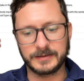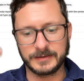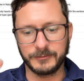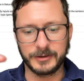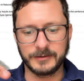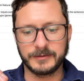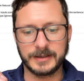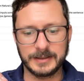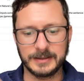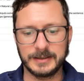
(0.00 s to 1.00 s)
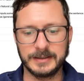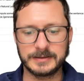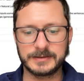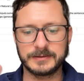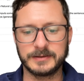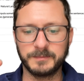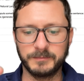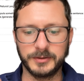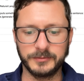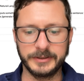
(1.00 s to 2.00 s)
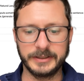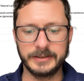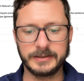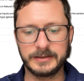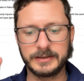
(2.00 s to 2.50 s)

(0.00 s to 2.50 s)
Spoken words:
there we go, headlines, bolded.